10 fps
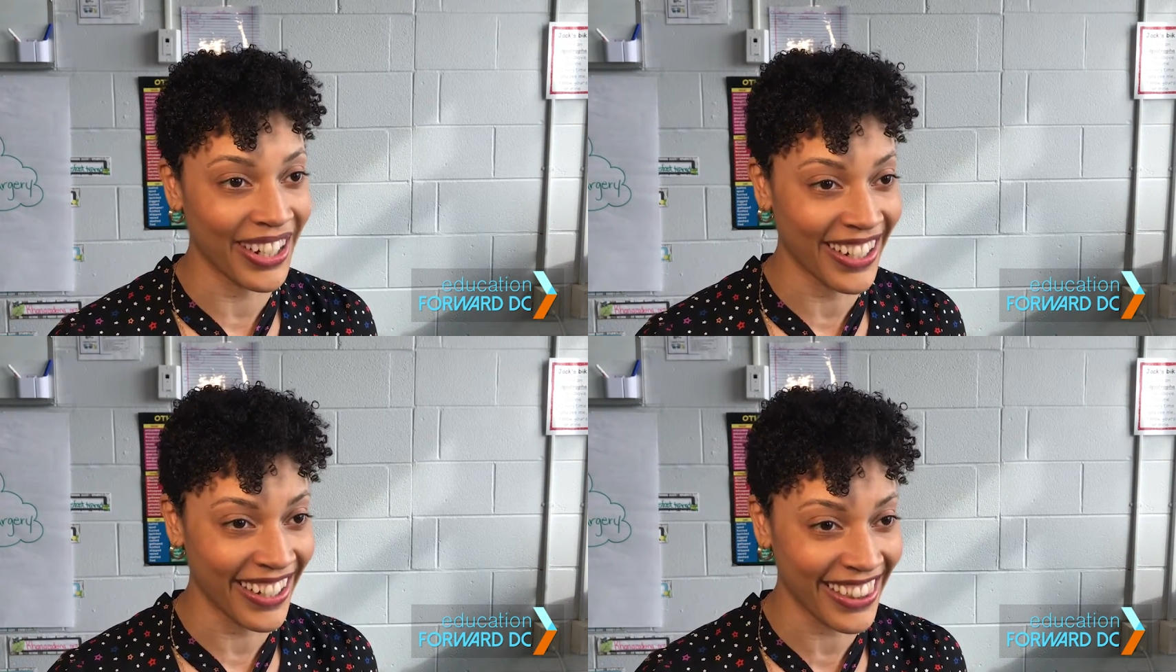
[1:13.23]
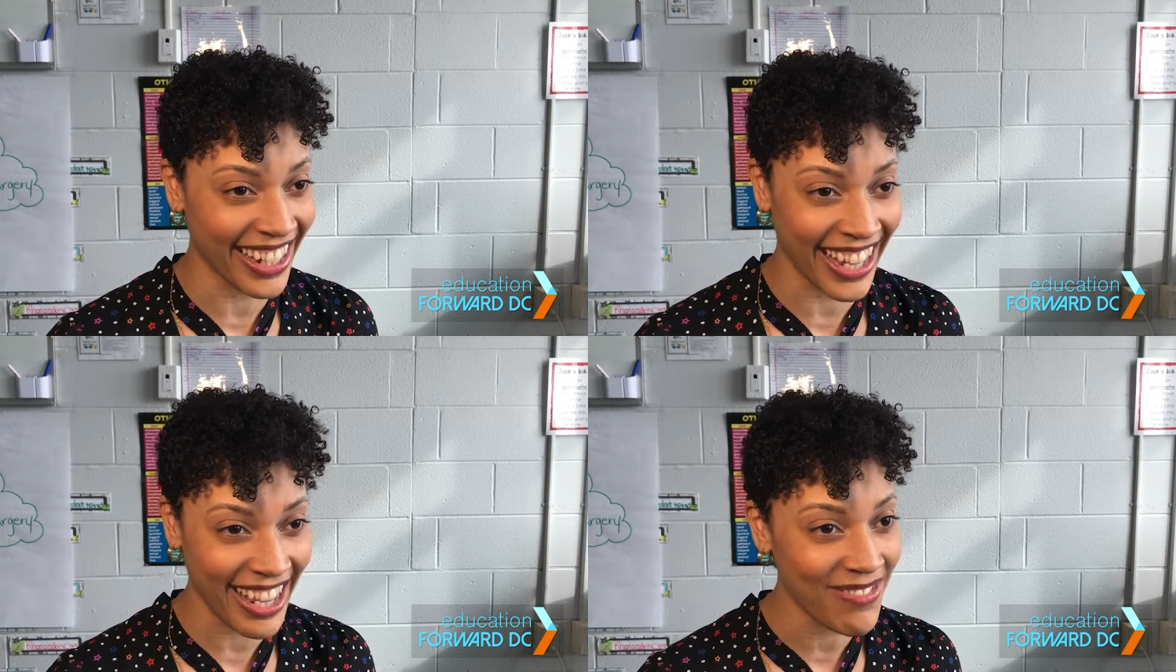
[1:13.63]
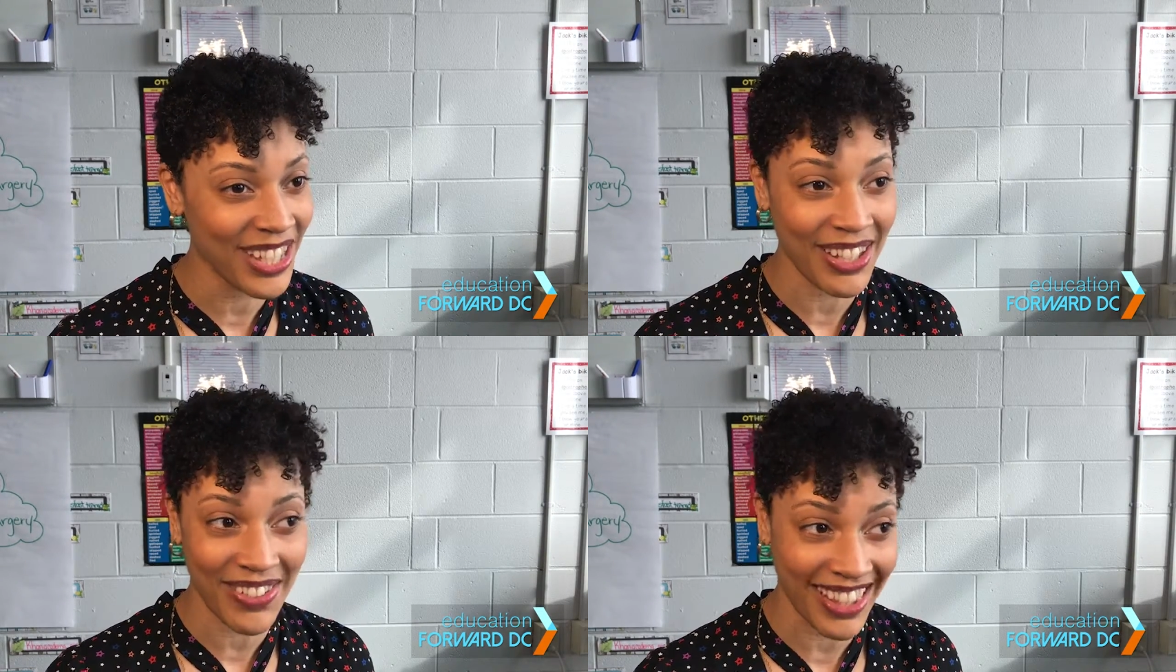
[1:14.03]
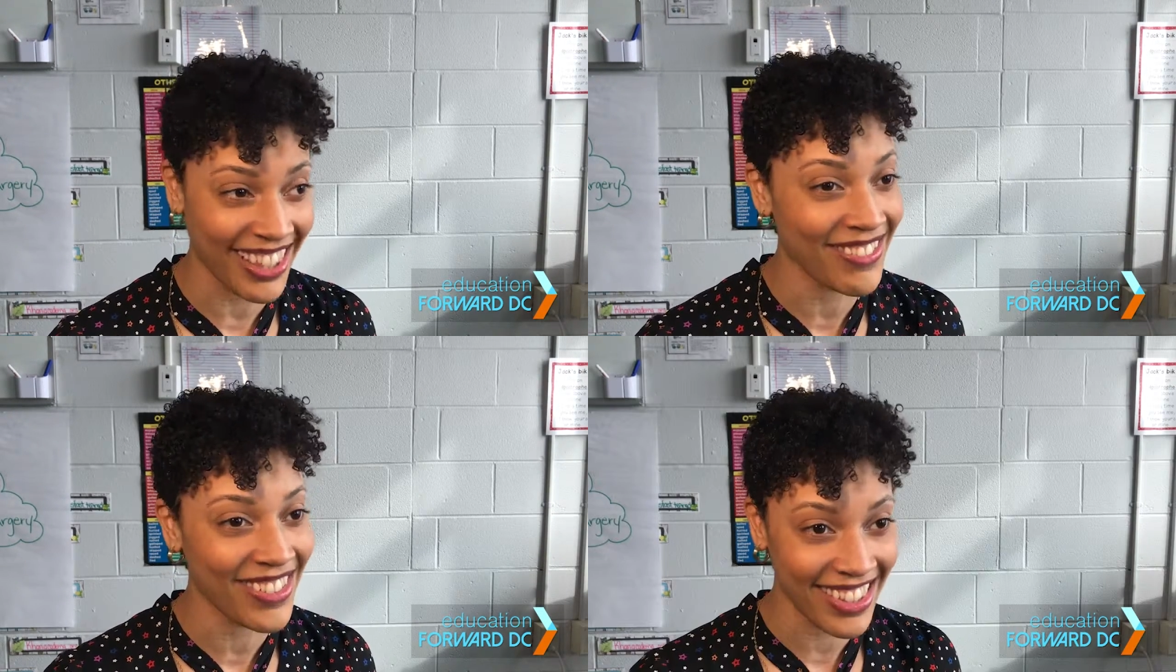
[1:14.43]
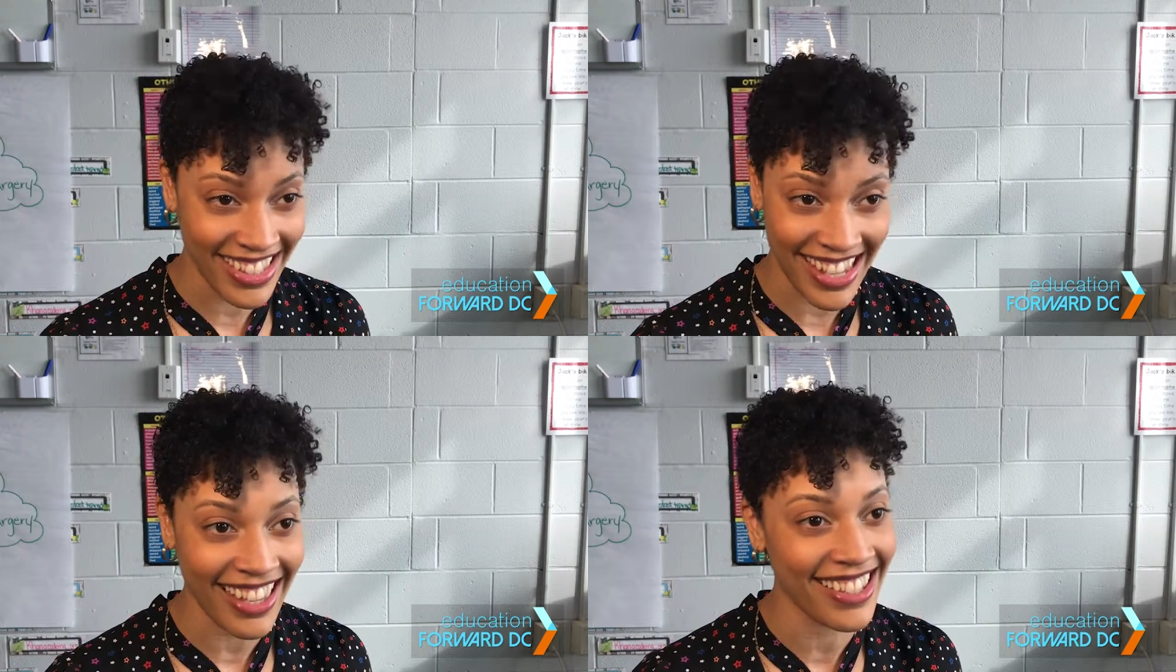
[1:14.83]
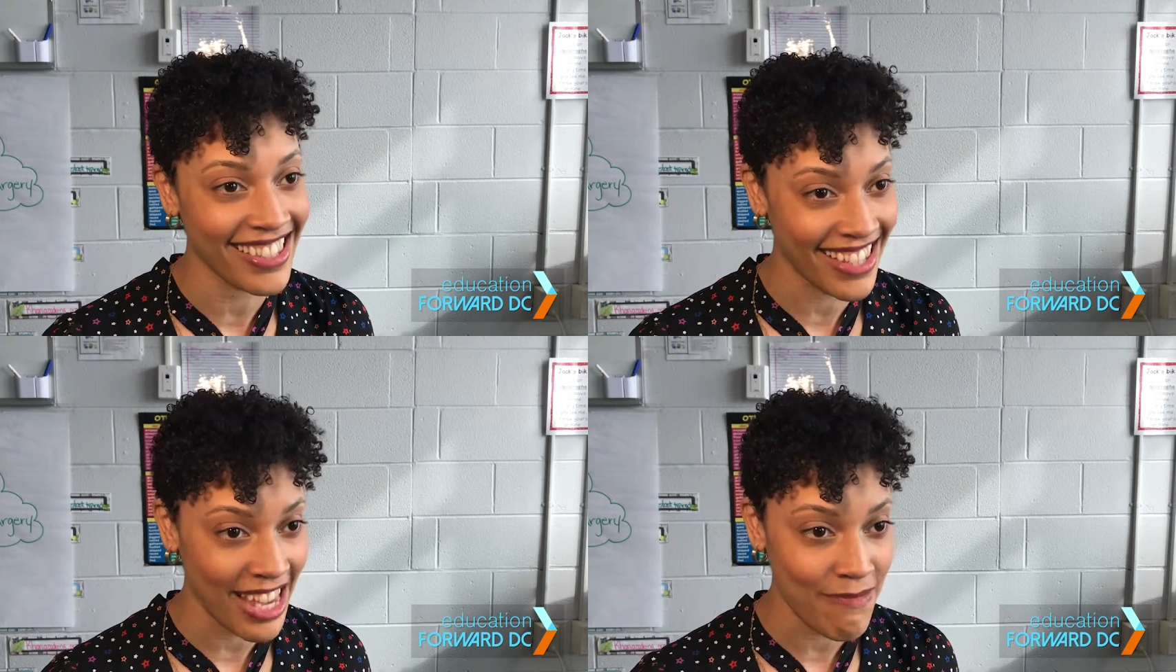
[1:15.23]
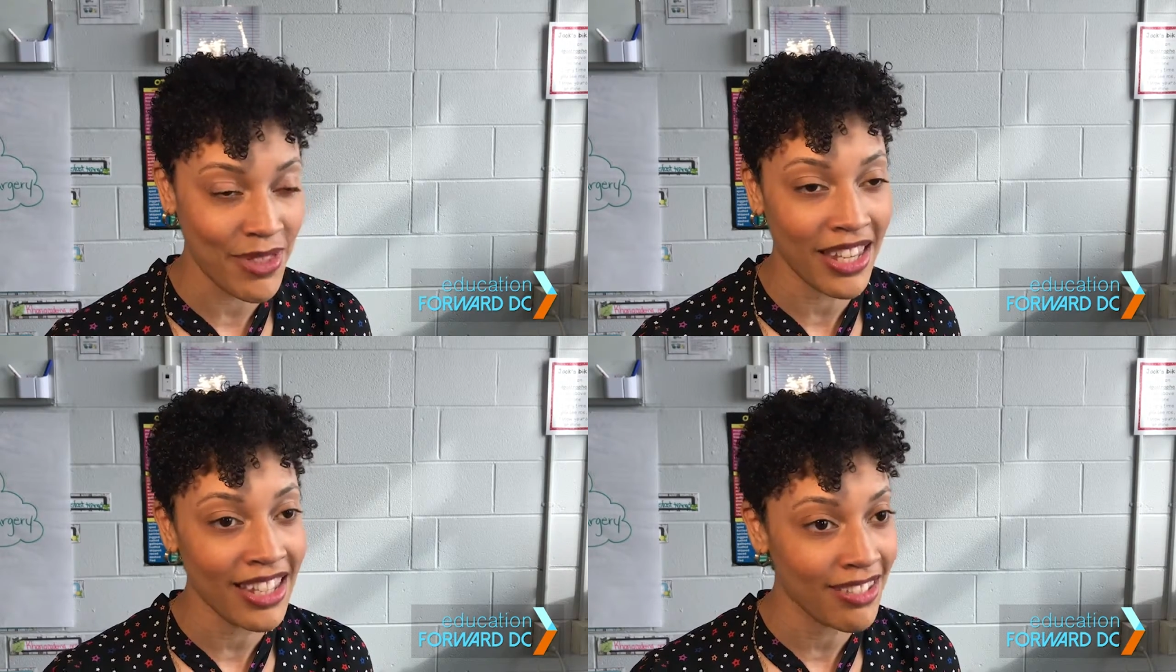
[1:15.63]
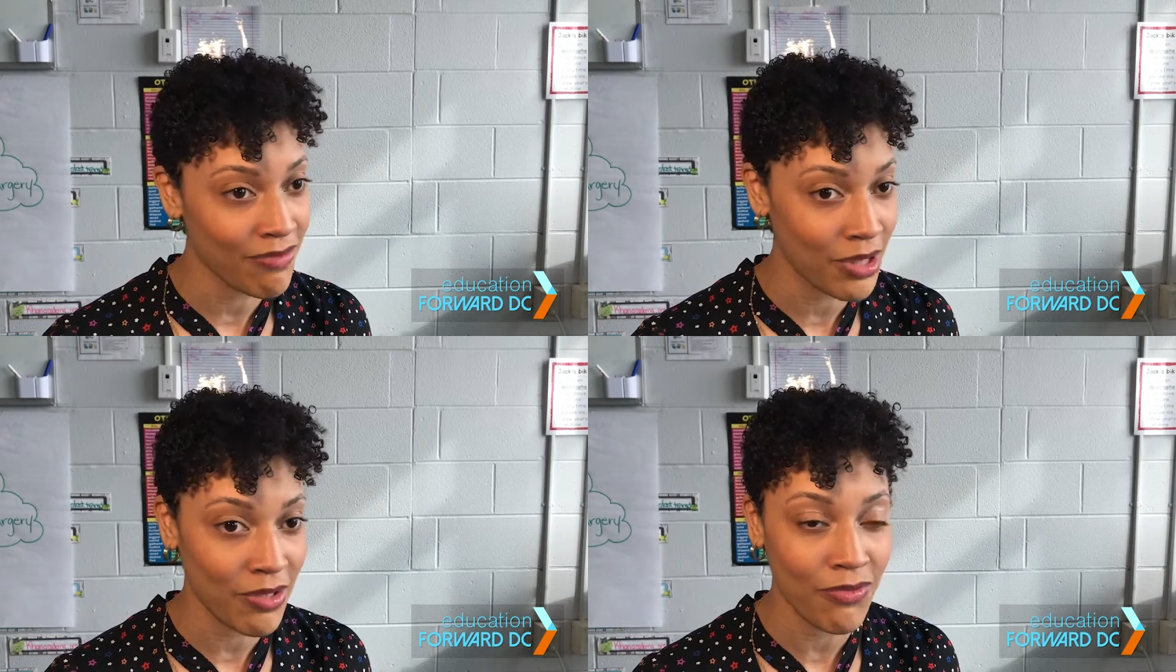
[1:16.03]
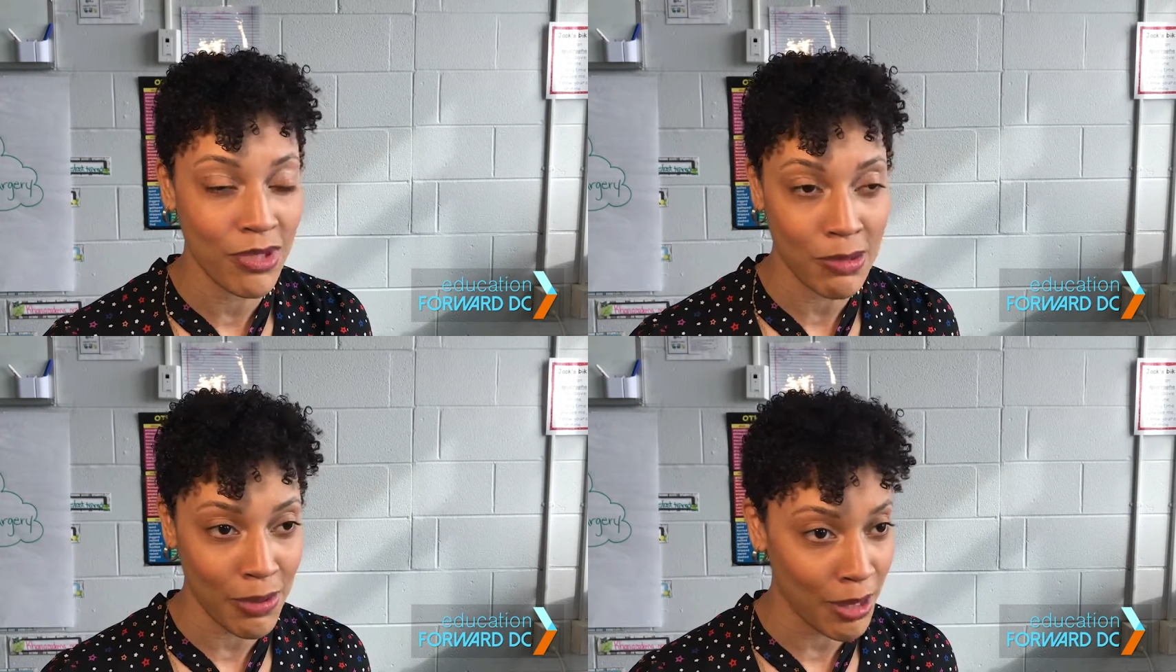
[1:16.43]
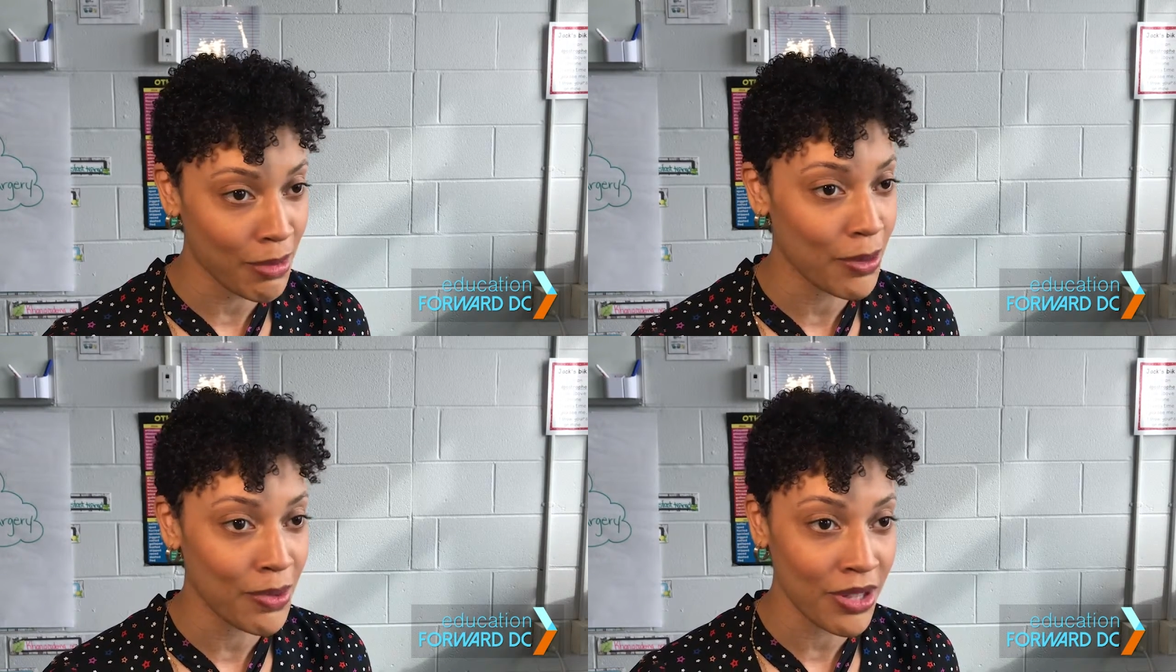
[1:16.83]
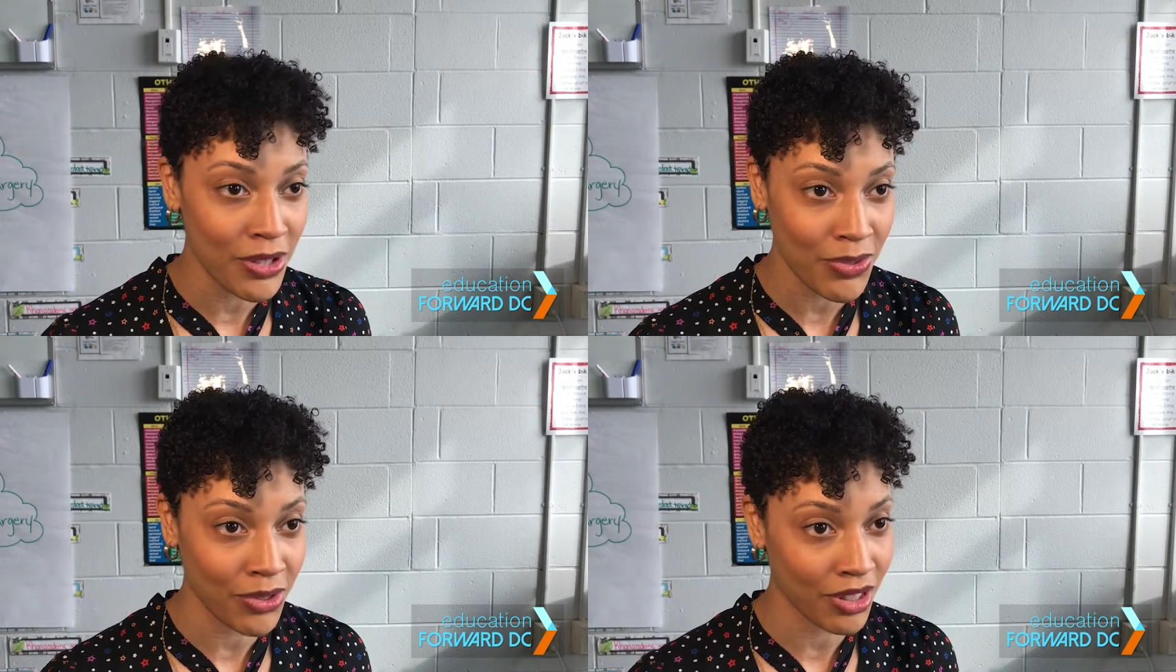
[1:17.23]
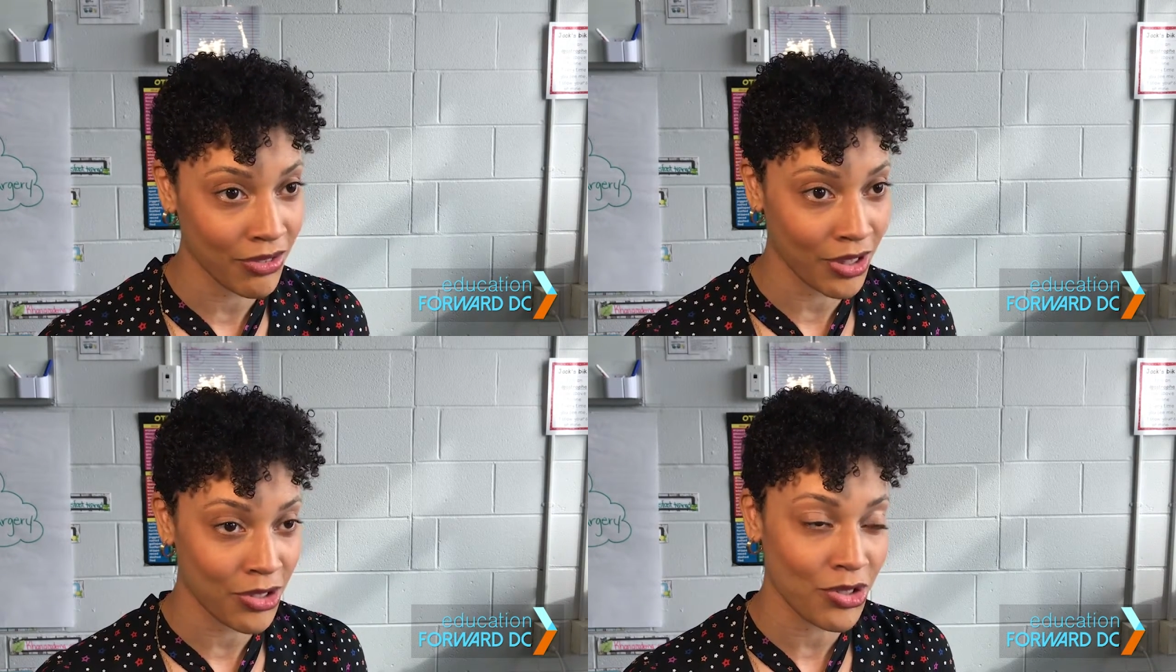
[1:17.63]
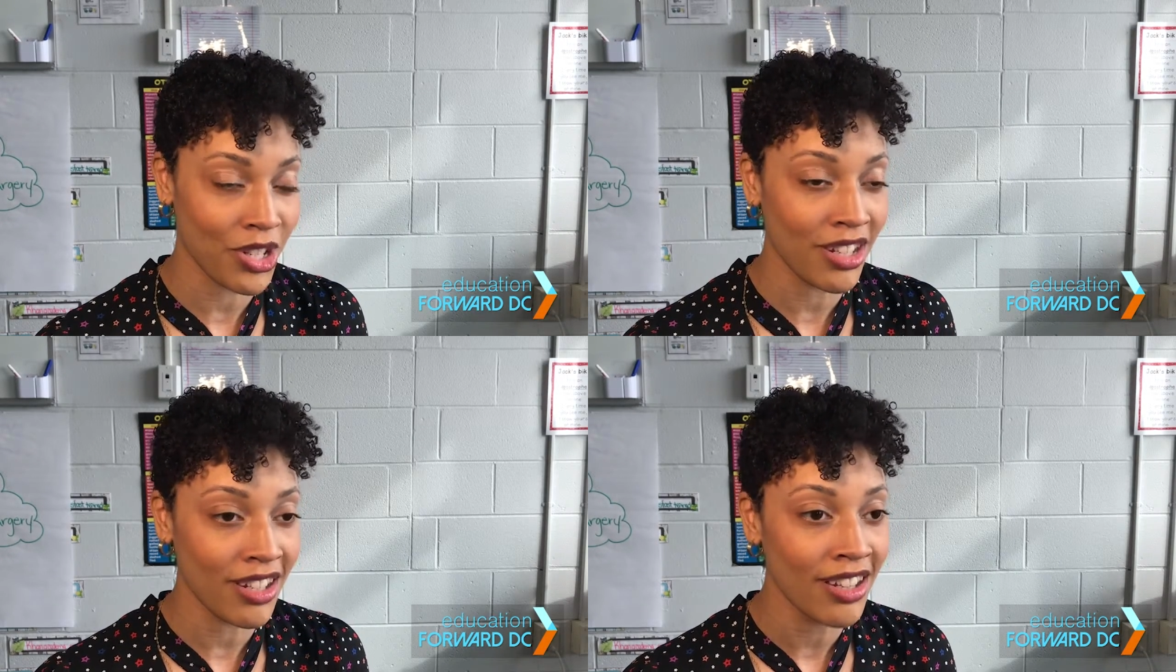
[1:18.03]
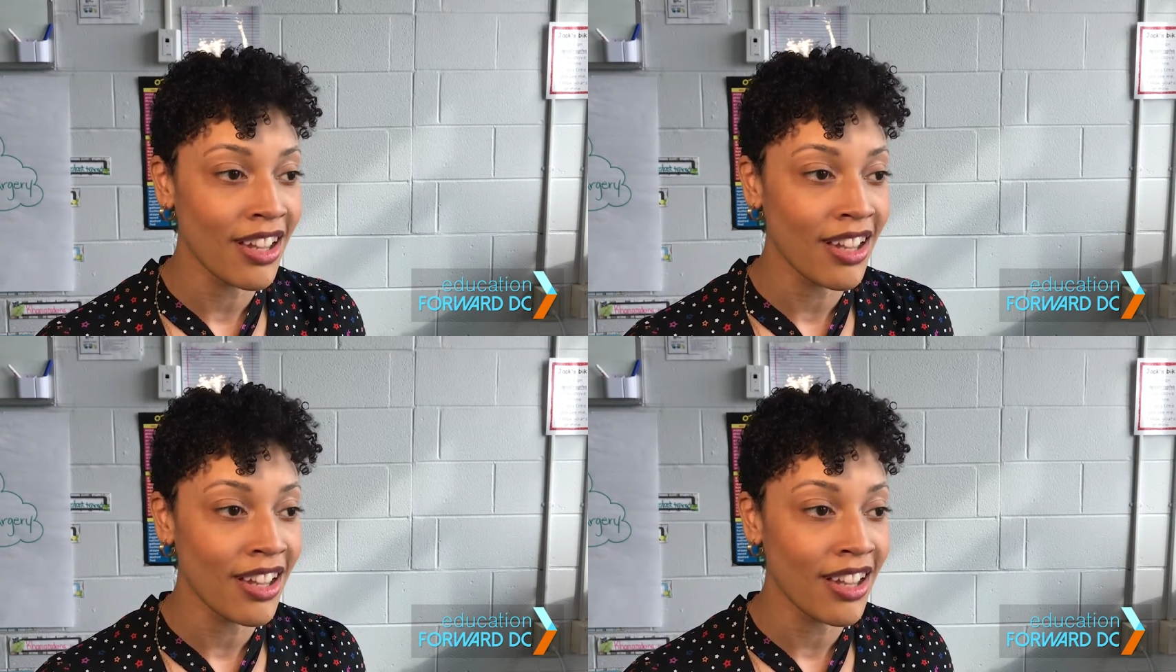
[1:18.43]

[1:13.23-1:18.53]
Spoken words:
that I had been giving them, saying the same thing and been spinning my wheels, really frustrated.